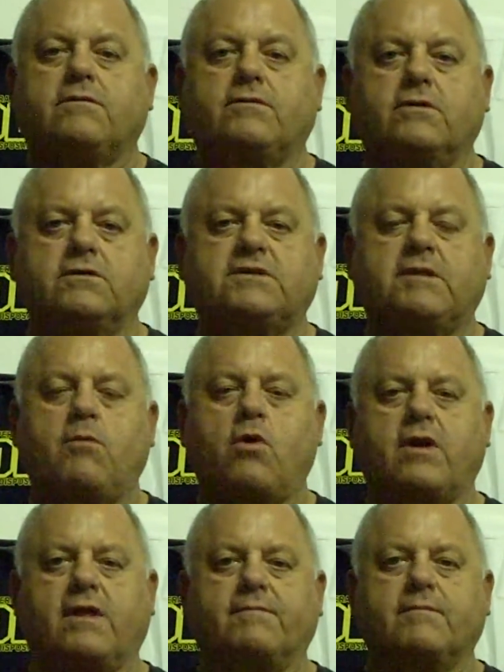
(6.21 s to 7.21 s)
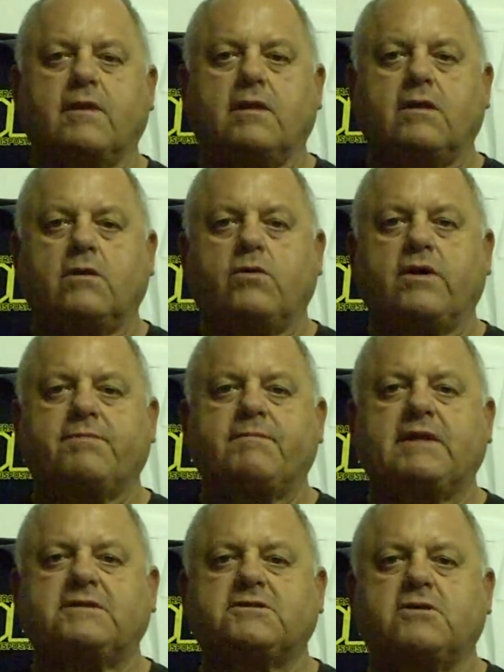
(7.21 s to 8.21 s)
Tuesday morning. Quick
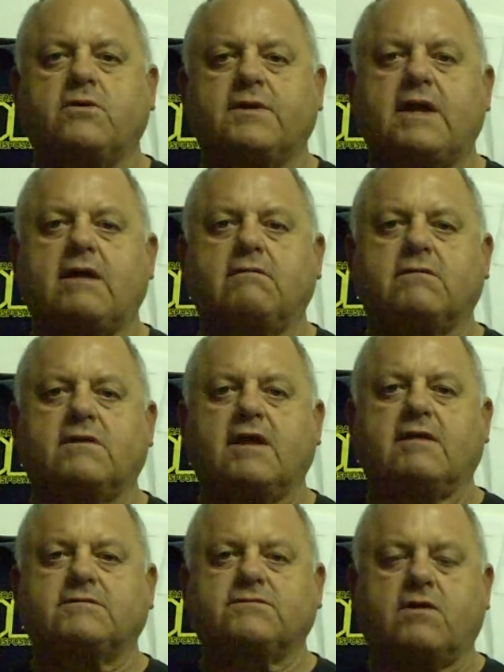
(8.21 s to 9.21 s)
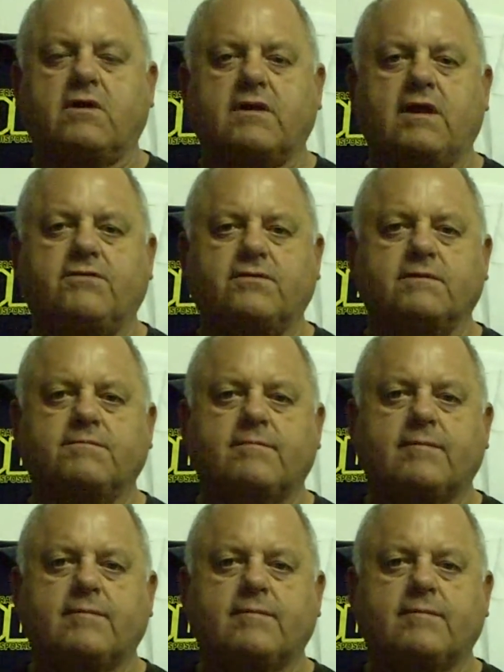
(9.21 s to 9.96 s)
message going out to Cave Strong Nation.